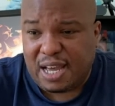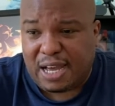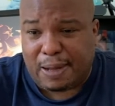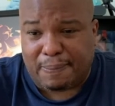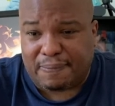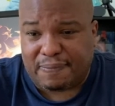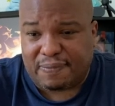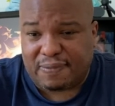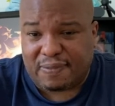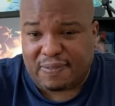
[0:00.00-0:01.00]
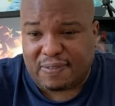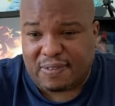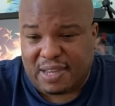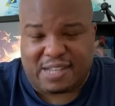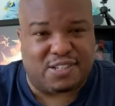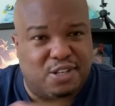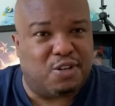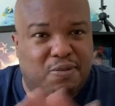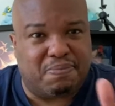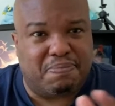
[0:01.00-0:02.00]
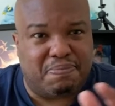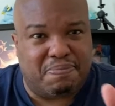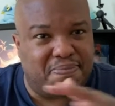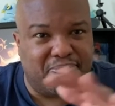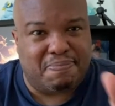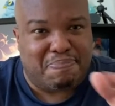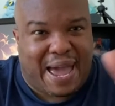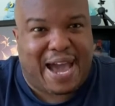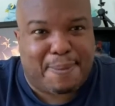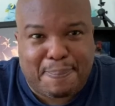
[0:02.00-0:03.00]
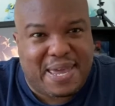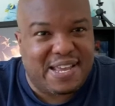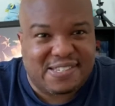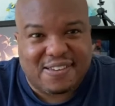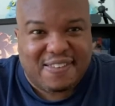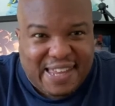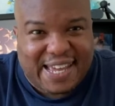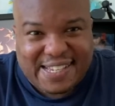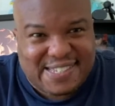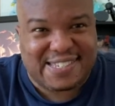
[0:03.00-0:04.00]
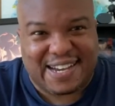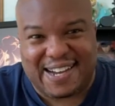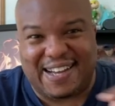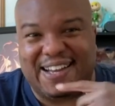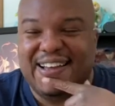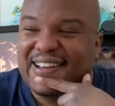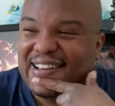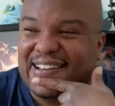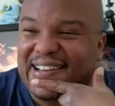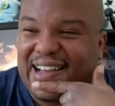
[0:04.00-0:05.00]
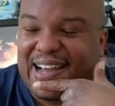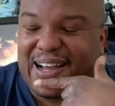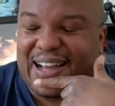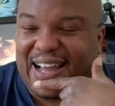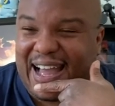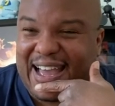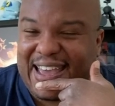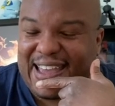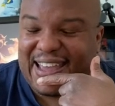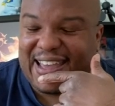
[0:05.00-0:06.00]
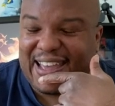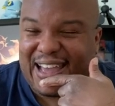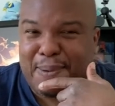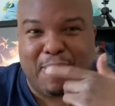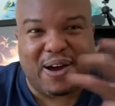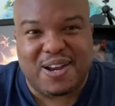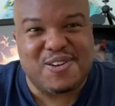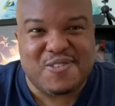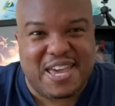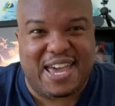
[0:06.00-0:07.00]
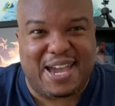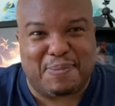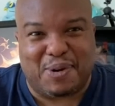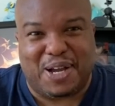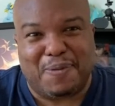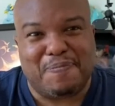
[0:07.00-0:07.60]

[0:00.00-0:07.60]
As a little back piece of this, I bought a new camera